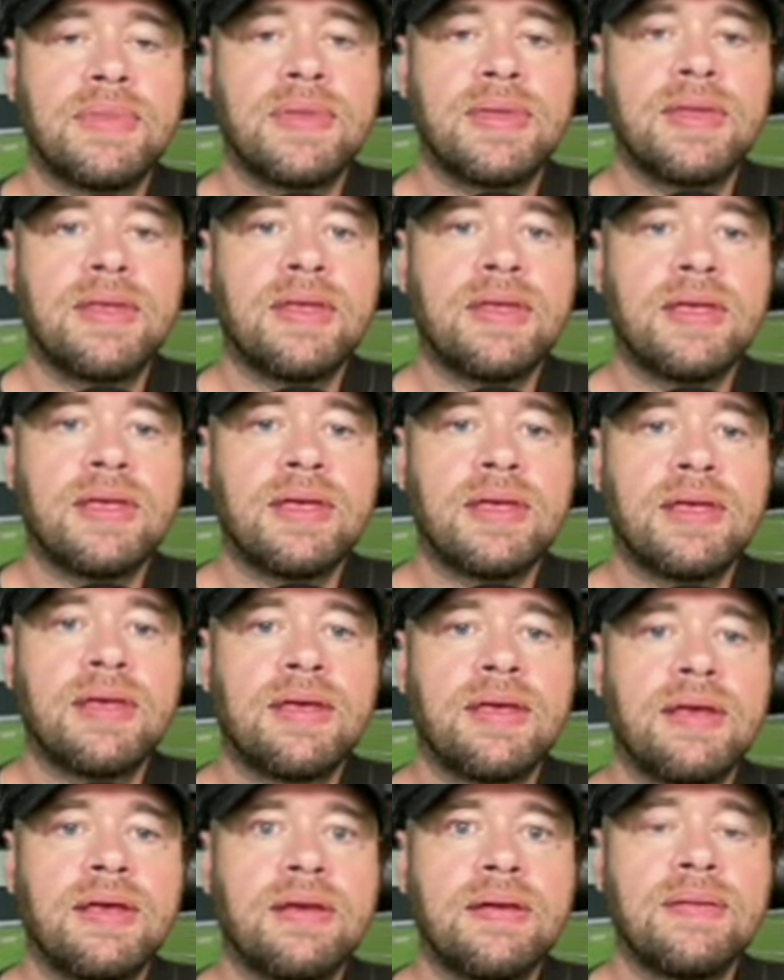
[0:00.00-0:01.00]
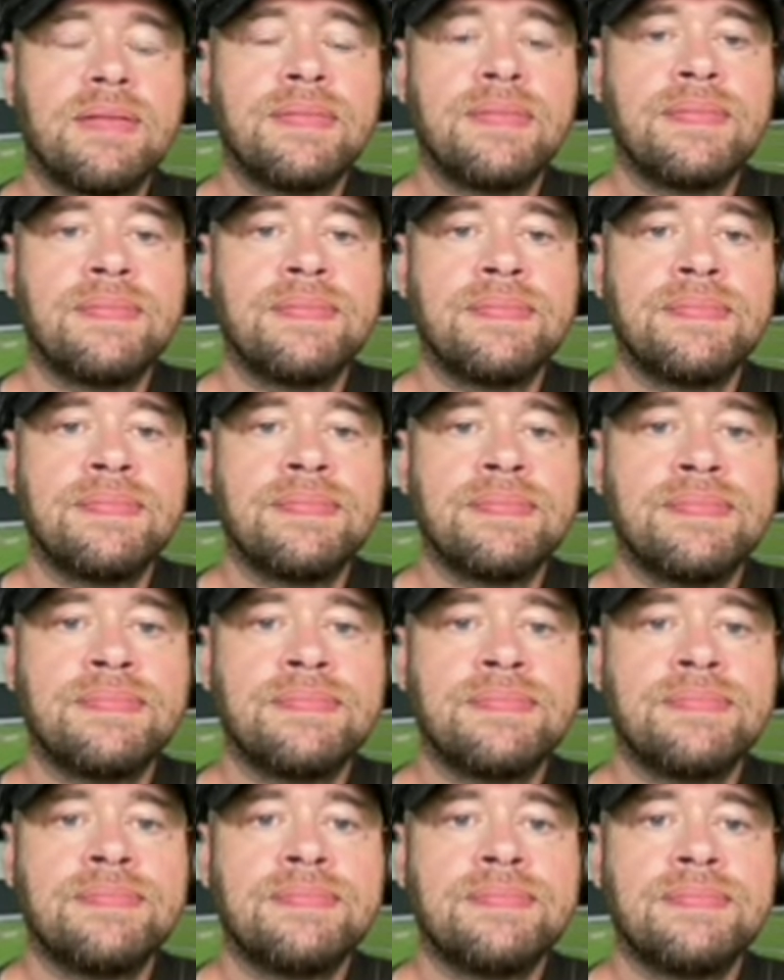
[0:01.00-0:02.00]

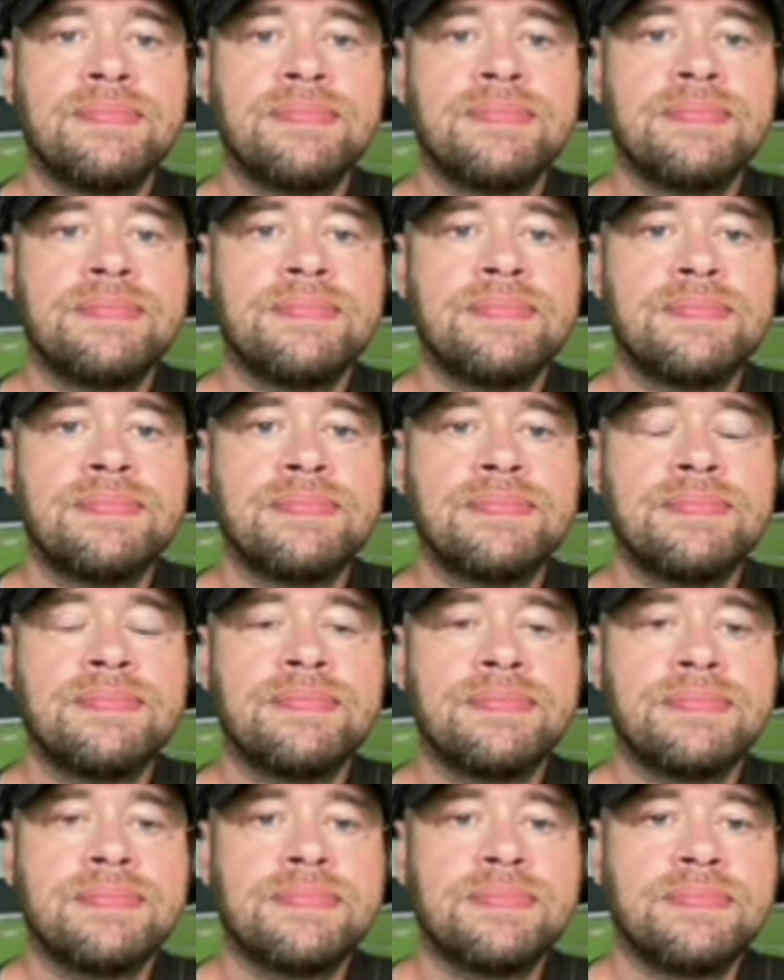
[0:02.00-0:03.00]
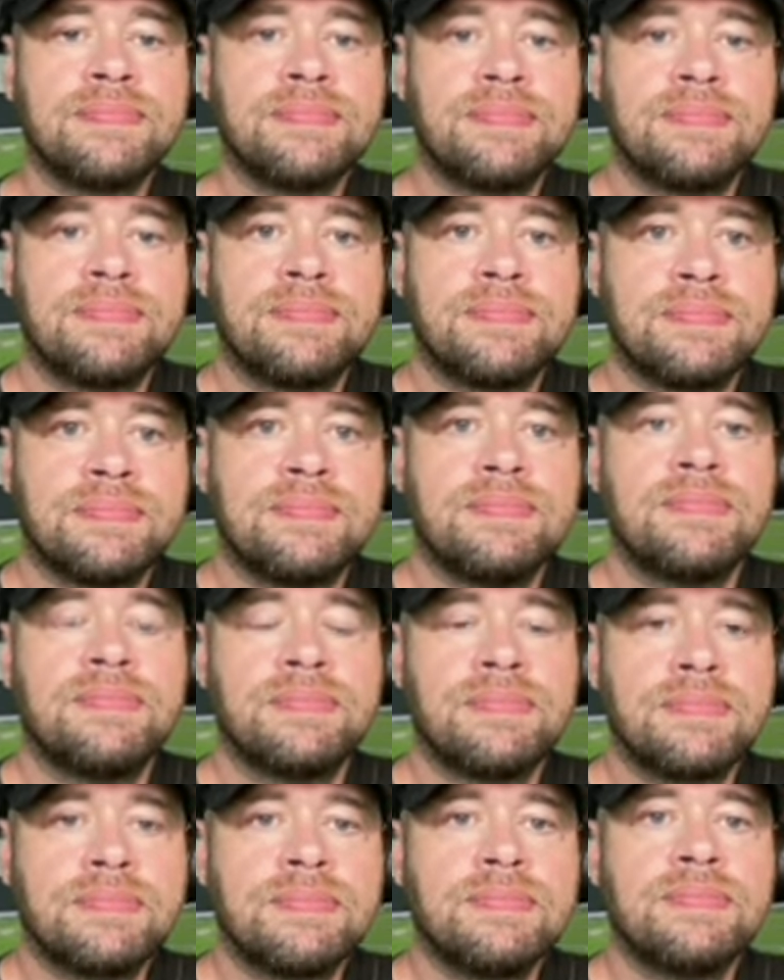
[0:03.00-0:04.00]

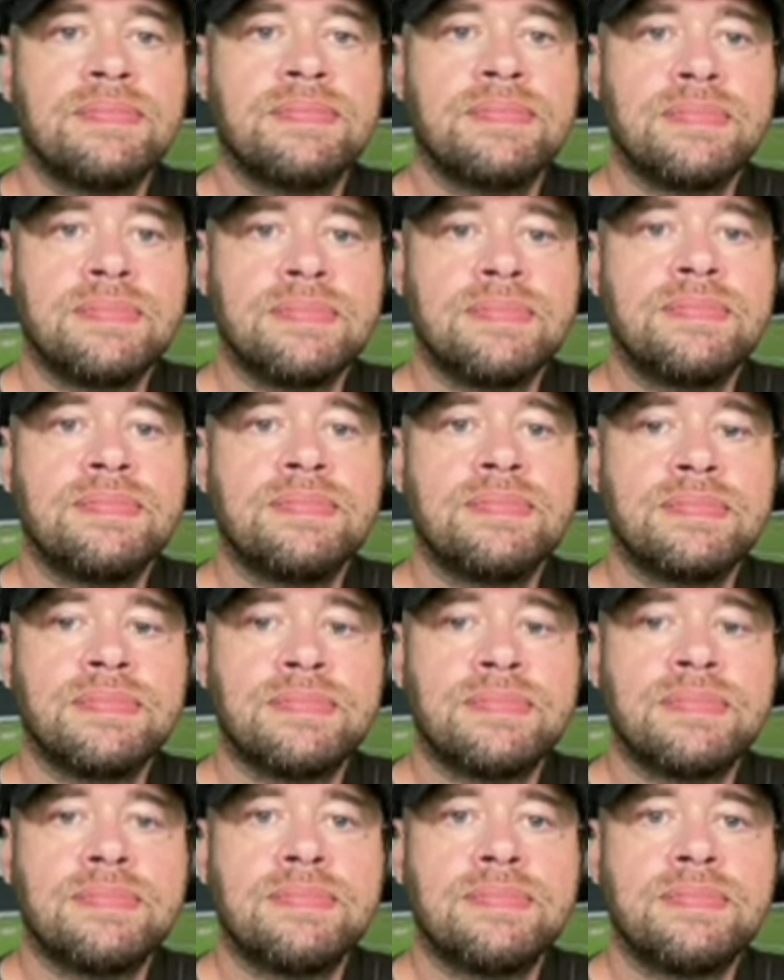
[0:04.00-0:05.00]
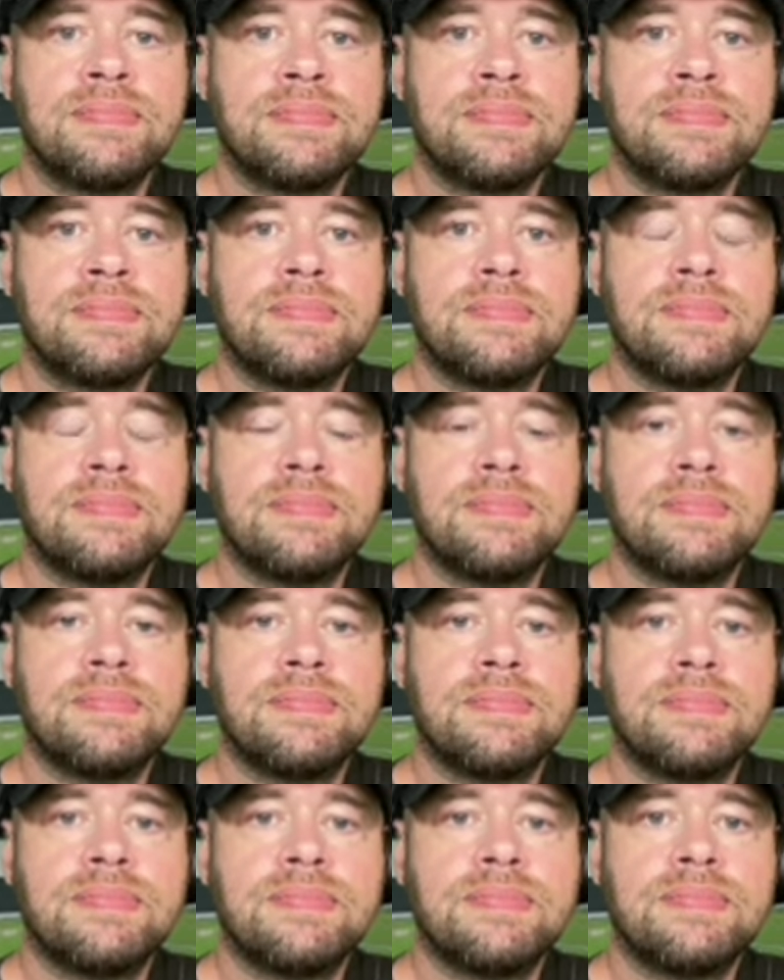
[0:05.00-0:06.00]

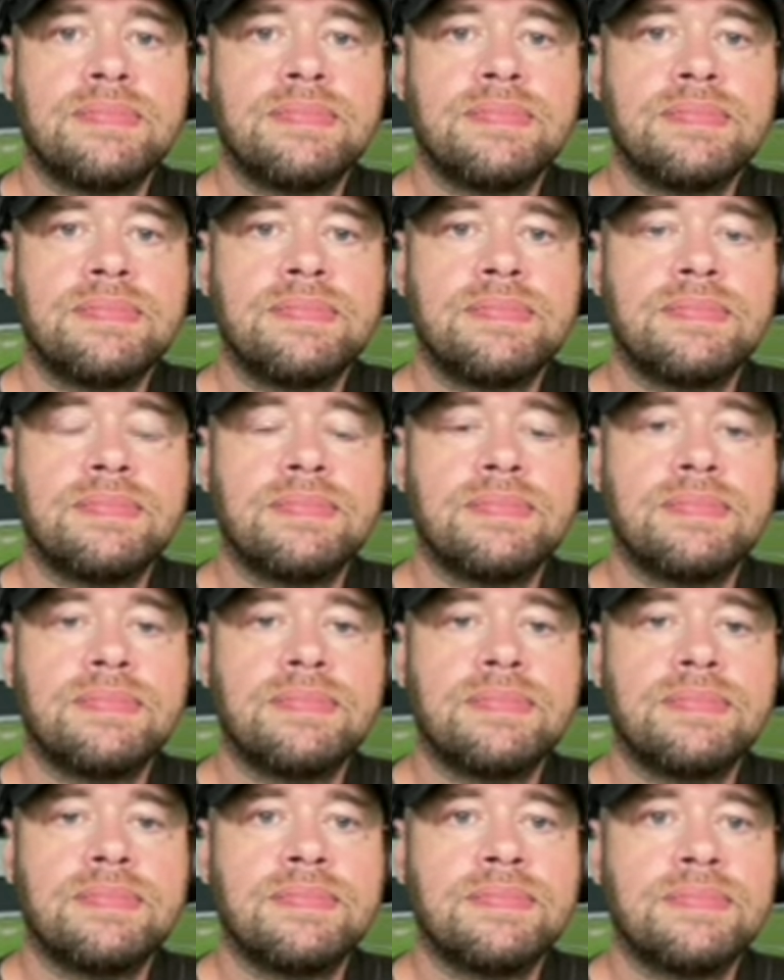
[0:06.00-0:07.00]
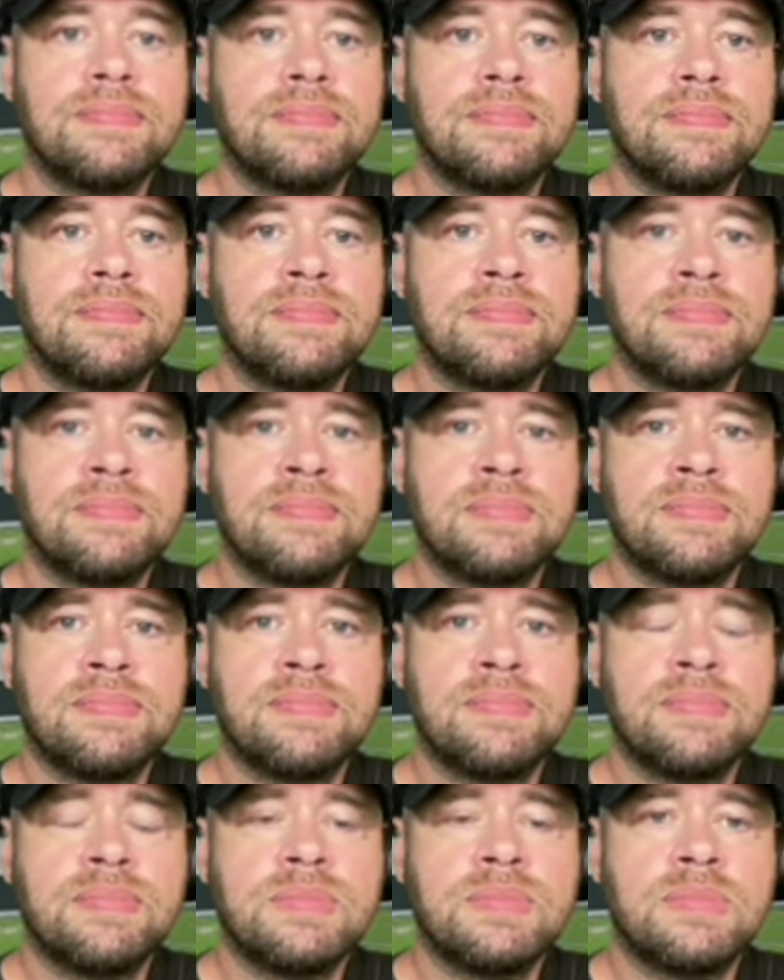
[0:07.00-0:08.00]
(not speaking)